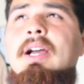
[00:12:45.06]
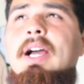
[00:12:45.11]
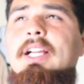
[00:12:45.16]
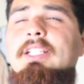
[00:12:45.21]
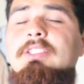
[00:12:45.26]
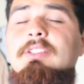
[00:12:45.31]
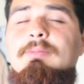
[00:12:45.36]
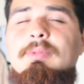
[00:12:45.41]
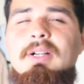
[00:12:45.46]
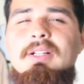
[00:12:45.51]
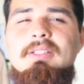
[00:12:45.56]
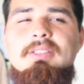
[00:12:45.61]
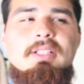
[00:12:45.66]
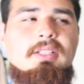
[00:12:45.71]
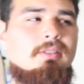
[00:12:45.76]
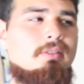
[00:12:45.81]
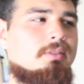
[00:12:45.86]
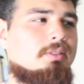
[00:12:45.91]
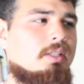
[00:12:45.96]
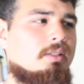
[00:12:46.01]
i should probably
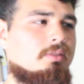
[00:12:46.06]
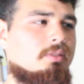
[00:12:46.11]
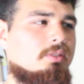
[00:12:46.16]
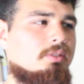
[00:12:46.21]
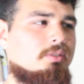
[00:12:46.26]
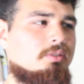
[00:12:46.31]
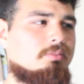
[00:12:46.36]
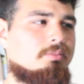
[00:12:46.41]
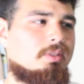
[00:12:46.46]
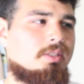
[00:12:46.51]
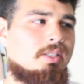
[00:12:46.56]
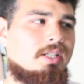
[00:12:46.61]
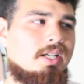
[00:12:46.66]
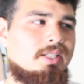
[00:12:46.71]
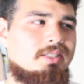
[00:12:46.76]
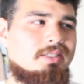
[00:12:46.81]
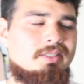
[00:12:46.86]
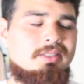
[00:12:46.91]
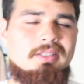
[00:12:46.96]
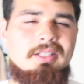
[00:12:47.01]
check those out too but
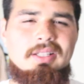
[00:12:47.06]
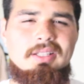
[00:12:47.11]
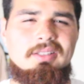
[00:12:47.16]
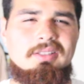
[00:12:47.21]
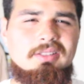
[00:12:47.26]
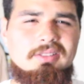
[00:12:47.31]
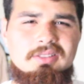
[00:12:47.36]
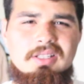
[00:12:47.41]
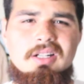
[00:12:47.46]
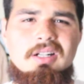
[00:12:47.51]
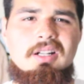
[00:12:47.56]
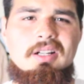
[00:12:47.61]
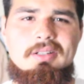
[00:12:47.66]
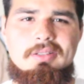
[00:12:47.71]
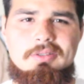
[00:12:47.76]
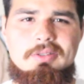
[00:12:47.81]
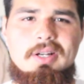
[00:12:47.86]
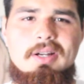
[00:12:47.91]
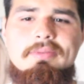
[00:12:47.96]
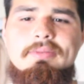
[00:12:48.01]
i just like there's not a lot
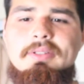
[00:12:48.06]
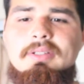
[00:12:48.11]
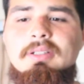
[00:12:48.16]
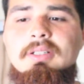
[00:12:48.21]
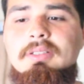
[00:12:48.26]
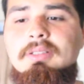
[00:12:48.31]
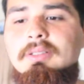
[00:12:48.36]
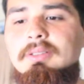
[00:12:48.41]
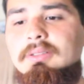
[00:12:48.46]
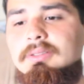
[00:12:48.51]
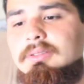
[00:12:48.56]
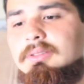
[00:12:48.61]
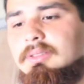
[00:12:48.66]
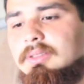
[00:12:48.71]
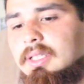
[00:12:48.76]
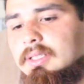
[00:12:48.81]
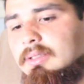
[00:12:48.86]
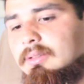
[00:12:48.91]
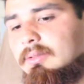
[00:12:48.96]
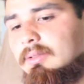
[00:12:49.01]
of traffic on those
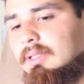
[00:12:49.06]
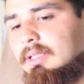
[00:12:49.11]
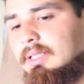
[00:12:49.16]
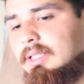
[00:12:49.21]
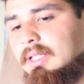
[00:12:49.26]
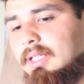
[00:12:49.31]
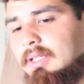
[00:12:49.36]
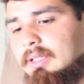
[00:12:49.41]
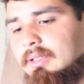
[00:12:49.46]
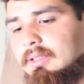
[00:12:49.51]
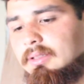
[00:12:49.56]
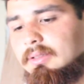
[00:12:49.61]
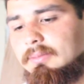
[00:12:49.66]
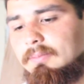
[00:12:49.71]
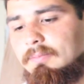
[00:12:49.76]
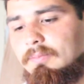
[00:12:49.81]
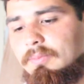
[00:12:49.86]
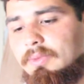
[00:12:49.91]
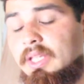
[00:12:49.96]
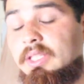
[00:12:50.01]
so i don't really like
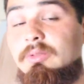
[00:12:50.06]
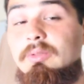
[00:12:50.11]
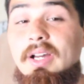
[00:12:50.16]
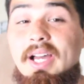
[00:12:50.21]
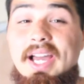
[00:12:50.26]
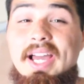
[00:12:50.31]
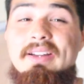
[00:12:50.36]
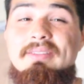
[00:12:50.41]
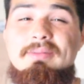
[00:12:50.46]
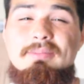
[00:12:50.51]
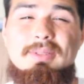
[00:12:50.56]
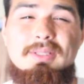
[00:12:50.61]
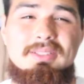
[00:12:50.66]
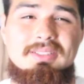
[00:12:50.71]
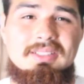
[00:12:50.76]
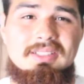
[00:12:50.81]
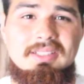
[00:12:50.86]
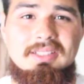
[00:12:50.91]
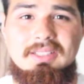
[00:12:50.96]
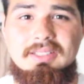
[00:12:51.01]
that's why i haven't
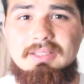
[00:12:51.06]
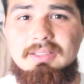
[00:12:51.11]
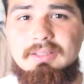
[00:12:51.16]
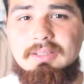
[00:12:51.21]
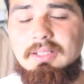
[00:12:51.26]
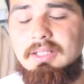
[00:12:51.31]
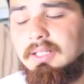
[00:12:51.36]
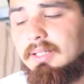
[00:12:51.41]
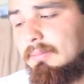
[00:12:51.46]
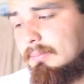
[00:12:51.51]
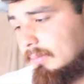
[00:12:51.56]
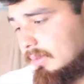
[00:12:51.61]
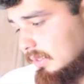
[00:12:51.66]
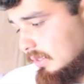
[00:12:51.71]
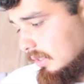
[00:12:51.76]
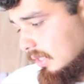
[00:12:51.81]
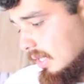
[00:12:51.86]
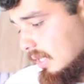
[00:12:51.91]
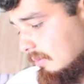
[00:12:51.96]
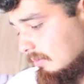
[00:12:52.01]
personally um,
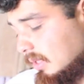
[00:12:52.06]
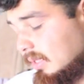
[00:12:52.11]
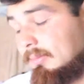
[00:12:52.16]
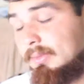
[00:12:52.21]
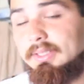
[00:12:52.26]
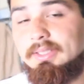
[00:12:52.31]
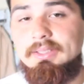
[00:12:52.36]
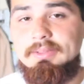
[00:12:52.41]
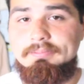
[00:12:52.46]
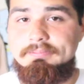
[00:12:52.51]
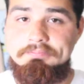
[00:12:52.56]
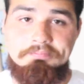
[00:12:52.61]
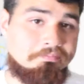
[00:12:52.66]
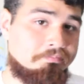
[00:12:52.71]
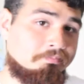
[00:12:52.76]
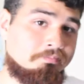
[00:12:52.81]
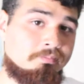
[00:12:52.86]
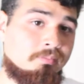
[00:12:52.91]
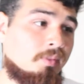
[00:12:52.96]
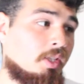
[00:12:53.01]
but yeah maybe
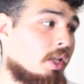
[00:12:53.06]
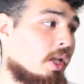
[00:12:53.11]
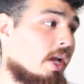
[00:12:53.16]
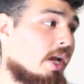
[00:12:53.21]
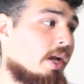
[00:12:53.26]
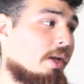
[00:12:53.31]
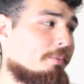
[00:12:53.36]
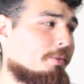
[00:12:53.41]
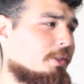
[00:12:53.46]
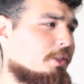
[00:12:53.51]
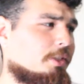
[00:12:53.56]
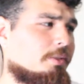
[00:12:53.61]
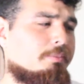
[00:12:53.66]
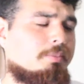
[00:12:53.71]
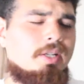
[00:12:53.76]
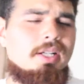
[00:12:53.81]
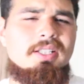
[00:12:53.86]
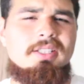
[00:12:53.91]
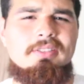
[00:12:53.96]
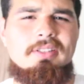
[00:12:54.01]
i
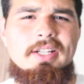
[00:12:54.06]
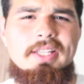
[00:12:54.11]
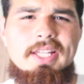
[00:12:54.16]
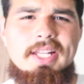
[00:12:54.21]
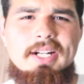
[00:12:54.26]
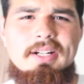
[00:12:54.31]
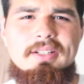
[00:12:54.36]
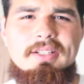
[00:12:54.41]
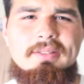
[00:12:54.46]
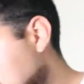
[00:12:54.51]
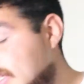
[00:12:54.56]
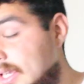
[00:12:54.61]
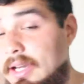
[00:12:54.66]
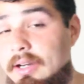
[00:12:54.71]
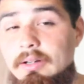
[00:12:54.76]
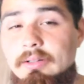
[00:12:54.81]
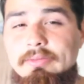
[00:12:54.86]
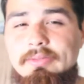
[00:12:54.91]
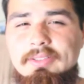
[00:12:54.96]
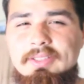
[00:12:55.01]
should probably try that out
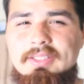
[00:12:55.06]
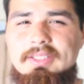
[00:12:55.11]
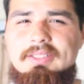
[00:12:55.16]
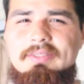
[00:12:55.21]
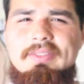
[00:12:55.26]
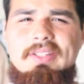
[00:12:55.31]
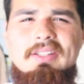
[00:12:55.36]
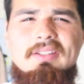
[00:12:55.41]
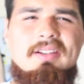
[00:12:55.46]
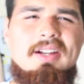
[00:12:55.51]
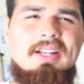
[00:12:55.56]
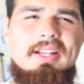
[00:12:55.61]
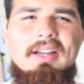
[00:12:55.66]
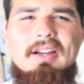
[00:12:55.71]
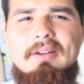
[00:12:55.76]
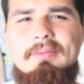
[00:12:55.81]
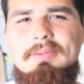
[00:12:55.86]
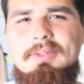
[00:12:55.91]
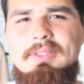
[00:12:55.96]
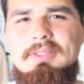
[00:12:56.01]
yeah hopefully this video kind
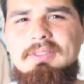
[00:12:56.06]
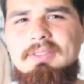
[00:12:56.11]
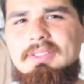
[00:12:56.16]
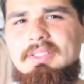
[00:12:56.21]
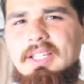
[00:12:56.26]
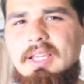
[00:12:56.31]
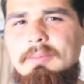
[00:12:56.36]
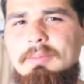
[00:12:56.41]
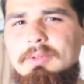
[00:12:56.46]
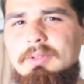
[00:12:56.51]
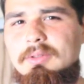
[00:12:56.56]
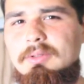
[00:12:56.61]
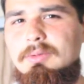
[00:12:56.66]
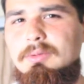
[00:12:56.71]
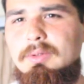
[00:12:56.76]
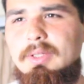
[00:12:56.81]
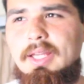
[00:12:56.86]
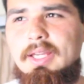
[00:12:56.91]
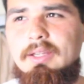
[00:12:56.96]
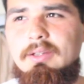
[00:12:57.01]
of helped you and shape
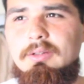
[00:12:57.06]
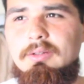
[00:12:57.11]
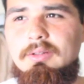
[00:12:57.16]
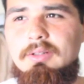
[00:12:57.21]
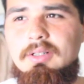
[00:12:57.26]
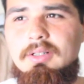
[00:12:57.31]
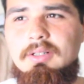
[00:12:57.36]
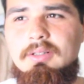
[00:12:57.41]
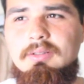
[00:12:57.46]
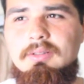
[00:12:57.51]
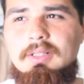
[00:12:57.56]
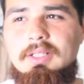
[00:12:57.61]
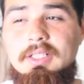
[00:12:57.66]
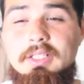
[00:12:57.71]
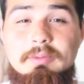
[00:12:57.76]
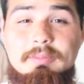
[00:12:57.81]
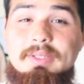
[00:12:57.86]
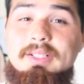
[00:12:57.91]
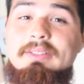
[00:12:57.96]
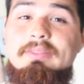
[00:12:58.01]
you like uh, a
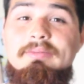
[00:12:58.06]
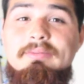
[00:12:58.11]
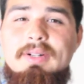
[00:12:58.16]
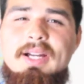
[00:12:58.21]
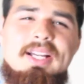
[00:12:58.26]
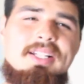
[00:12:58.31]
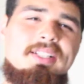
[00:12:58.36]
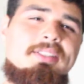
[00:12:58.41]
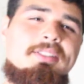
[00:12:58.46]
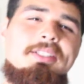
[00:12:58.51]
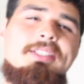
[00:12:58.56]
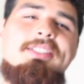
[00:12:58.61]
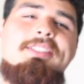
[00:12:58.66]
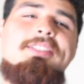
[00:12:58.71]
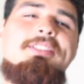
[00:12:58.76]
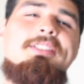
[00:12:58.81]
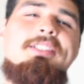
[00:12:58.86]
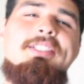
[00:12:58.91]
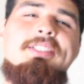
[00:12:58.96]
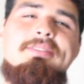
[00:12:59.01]
little bit of my little
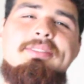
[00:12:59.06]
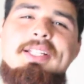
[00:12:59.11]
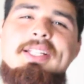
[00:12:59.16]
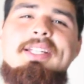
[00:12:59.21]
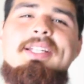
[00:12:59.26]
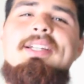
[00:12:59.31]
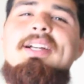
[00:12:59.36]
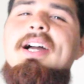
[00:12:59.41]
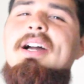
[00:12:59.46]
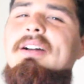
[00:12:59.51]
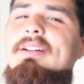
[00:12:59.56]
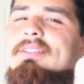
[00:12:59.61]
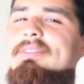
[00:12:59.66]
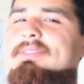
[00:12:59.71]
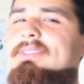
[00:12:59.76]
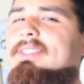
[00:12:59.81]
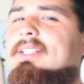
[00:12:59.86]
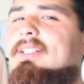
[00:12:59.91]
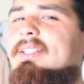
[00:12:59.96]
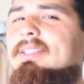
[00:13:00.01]
history of like how
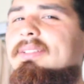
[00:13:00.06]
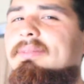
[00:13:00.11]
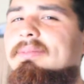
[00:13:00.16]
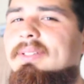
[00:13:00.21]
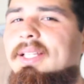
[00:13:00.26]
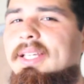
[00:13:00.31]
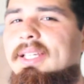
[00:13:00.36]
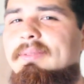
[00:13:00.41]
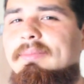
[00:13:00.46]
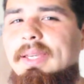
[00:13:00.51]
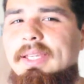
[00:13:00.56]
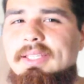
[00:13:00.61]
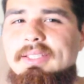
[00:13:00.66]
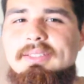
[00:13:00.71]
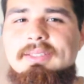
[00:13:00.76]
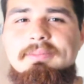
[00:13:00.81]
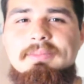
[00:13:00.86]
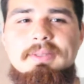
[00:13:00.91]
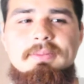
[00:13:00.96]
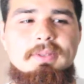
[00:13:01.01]
i've started like making
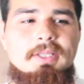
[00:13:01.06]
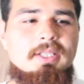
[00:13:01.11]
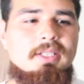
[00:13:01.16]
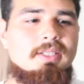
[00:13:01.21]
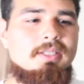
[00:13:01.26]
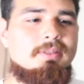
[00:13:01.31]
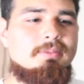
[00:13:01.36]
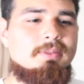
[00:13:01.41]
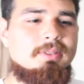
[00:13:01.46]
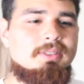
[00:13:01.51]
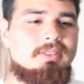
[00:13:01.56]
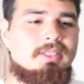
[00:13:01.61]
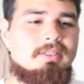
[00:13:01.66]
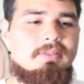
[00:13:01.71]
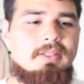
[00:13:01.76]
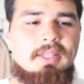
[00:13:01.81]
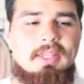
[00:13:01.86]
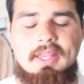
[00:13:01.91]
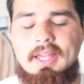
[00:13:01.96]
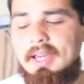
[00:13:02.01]
some income and
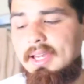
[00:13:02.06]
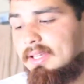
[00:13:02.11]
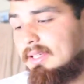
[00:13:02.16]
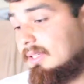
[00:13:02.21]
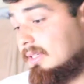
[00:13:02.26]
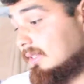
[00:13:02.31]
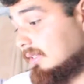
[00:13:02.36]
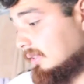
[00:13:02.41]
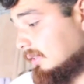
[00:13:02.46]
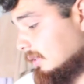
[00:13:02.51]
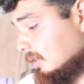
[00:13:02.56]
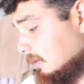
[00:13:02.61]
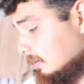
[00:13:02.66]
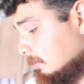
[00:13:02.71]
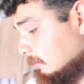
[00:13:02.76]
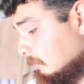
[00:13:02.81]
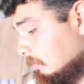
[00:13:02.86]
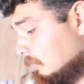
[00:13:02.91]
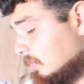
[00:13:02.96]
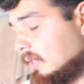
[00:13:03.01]
stuff like that and uh,
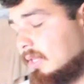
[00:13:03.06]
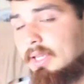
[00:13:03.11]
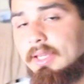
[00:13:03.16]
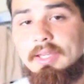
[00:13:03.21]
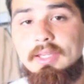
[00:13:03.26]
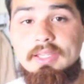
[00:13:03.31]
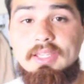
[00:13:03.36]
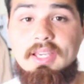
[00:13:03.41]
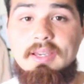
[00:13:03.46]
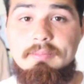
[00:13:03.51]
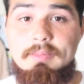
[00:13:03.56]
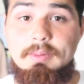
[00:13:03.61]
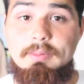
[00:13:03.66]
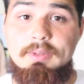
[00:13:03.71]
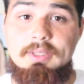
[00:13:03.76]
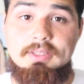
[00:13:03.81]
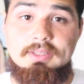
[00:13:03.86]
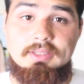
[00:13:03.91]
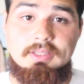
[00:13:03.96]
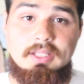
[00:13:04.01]
yeah,
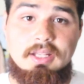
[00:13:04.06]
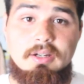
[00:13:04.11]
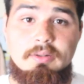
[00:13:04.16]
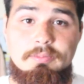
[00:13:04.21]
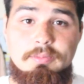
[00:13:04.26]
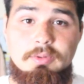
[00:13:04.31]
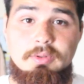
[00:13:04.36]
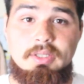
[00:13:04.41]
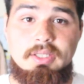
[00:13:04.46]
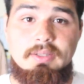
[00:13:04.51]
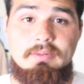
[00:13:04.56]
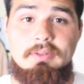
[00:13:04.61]
maybe this can help you and